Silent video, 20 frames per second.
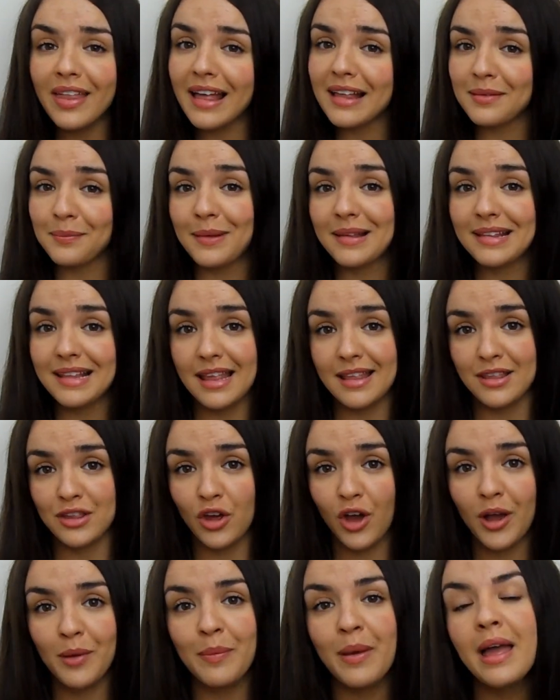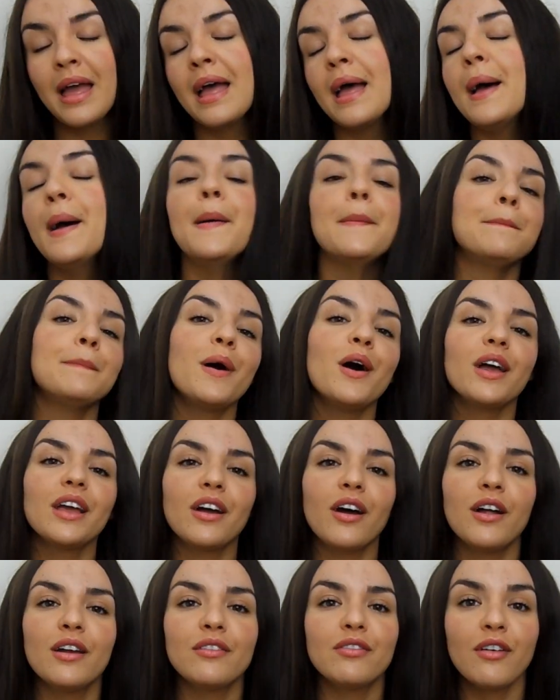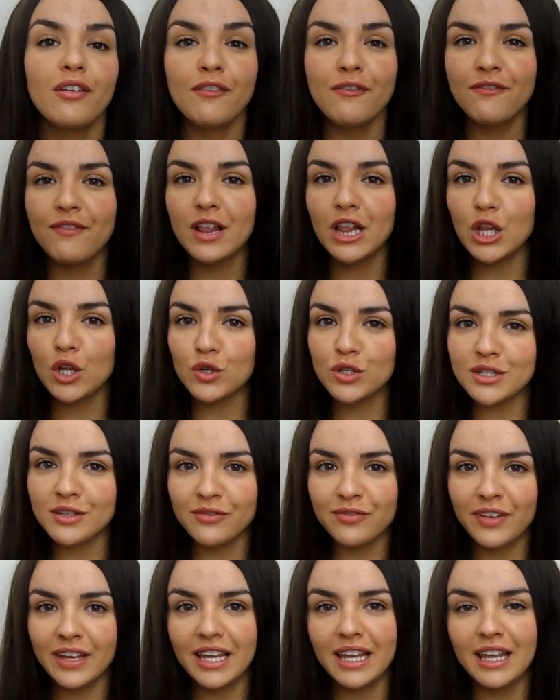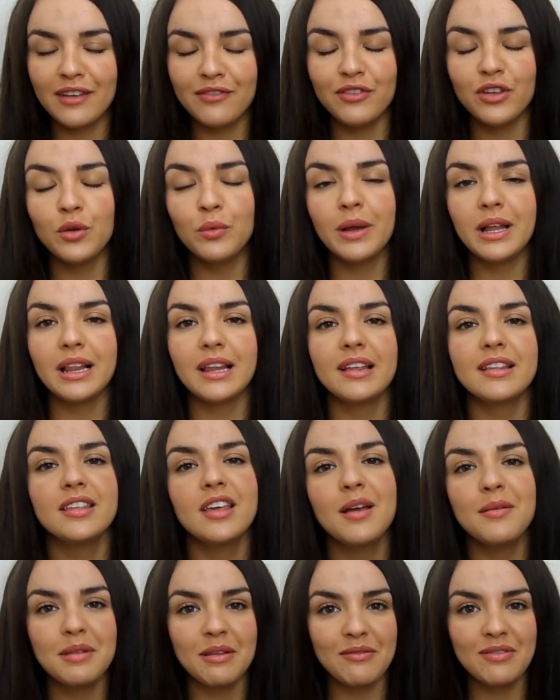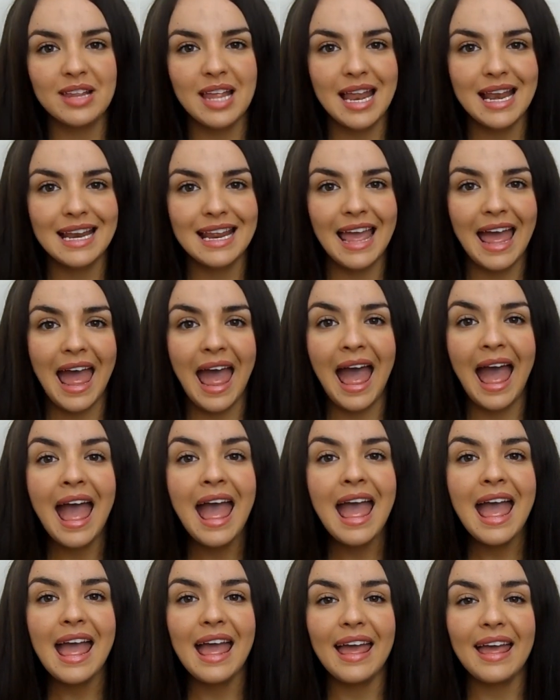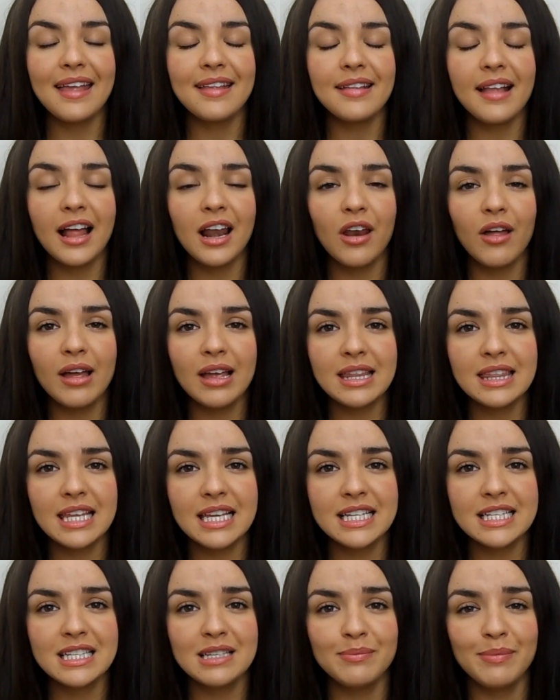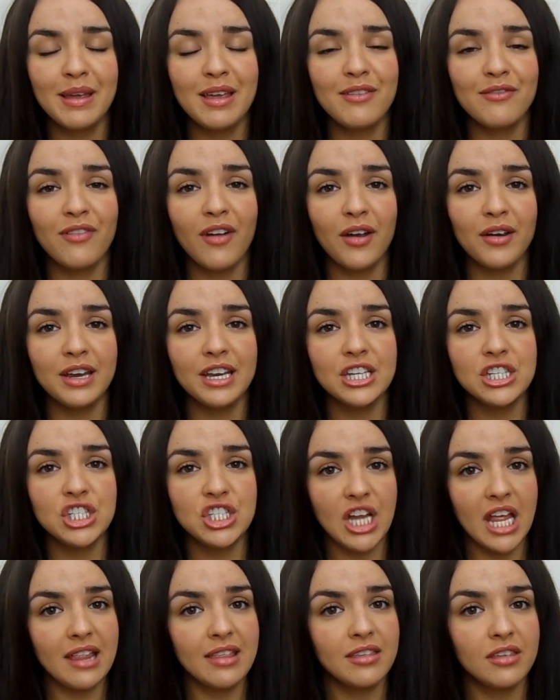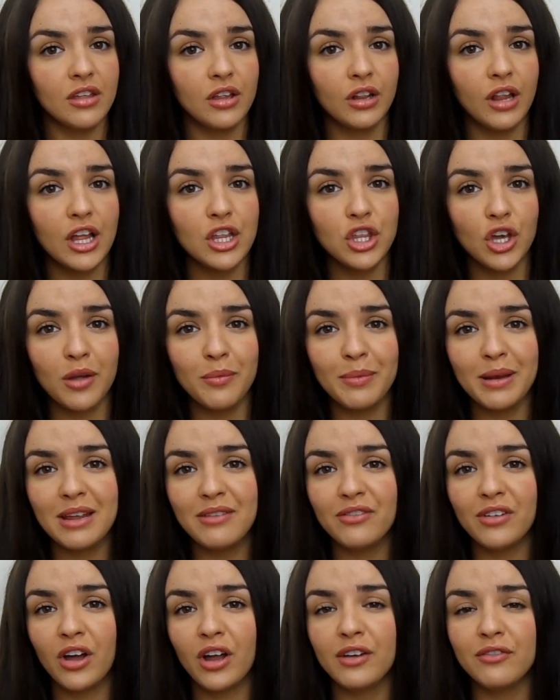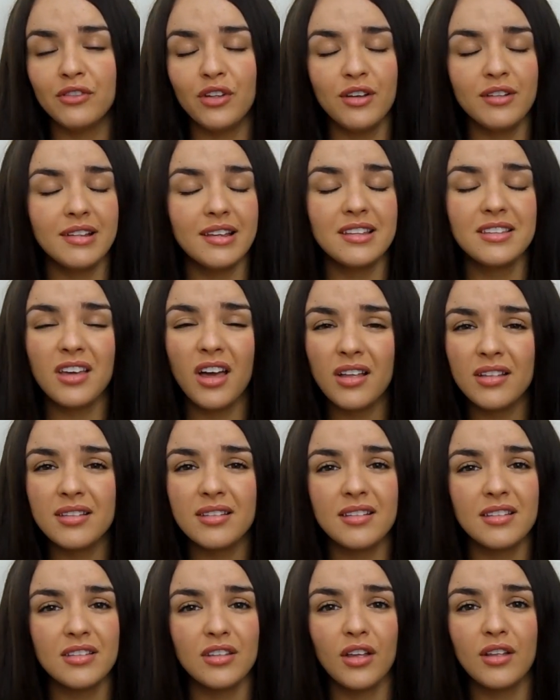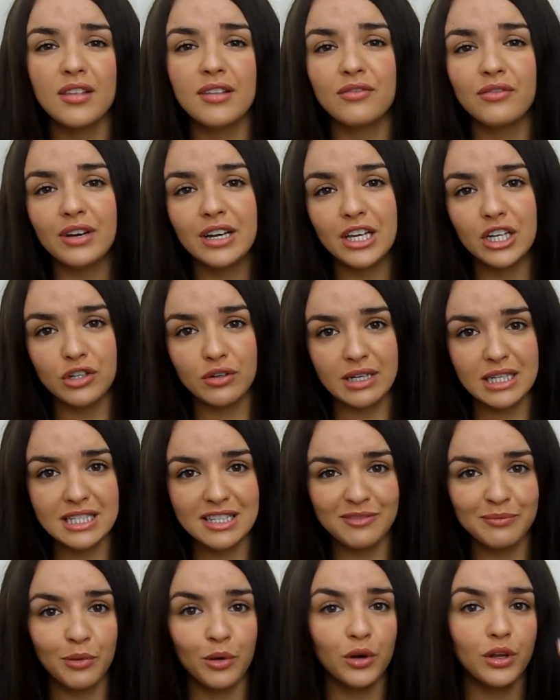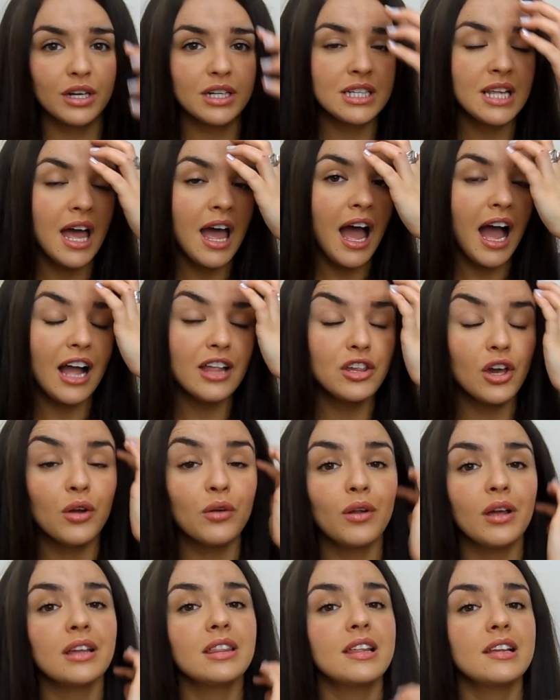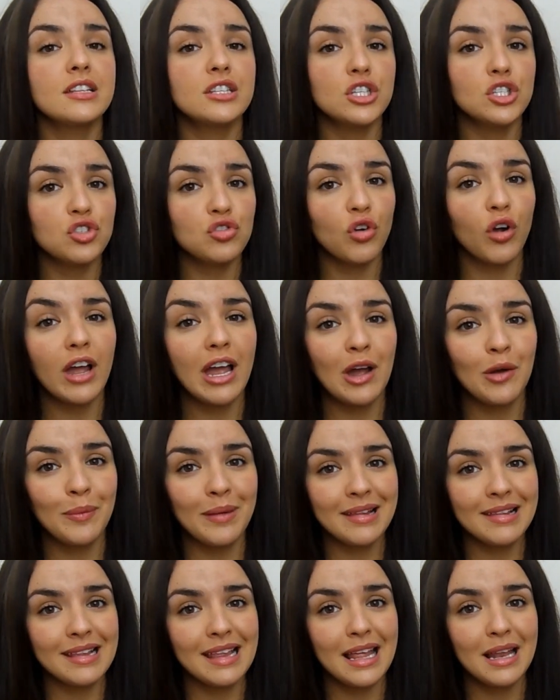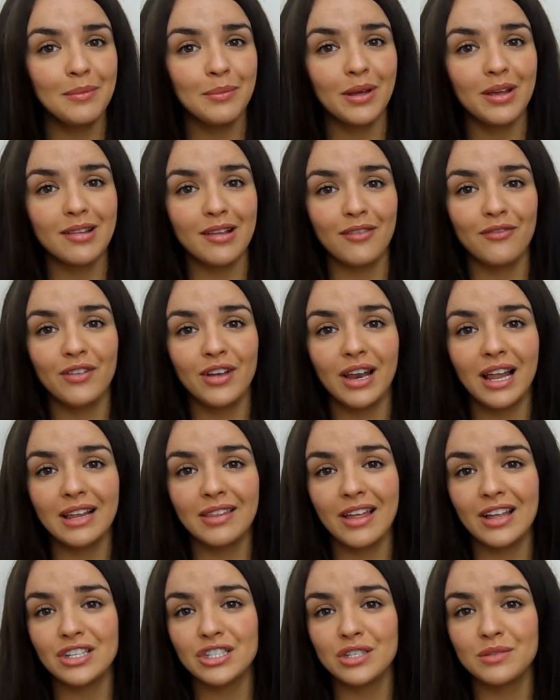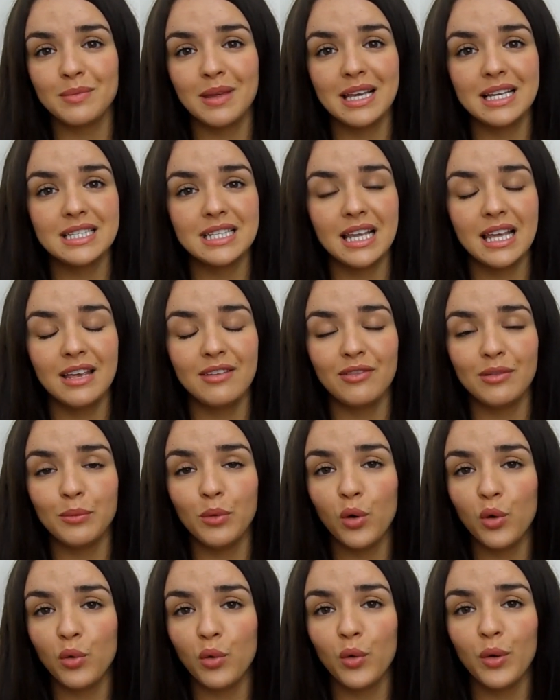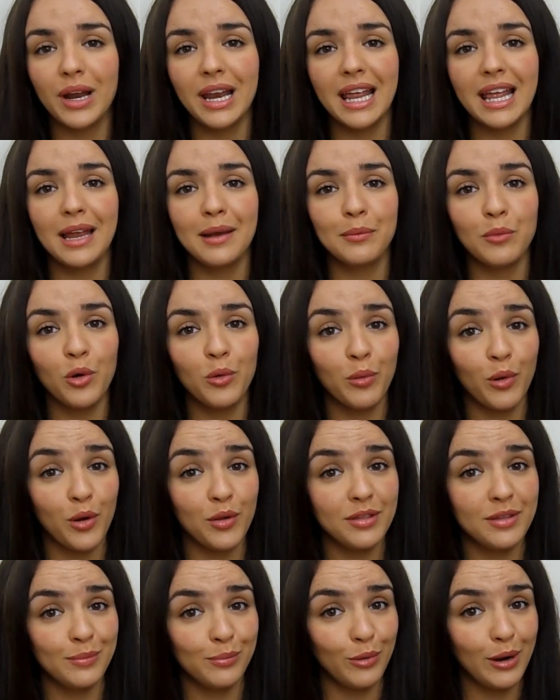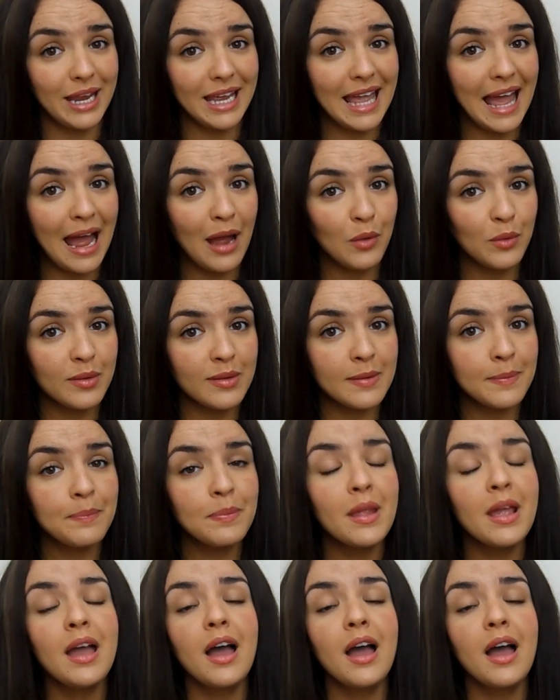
that's my skin type. My kind of philosophy, if you will, in terms of skincare is I like things to be very gentle. I don't believe in kind of using tons and tons of really aggressive products. I don't like things that dry out my skin because I feel like that just makes it even more oily and more prone to breakouts.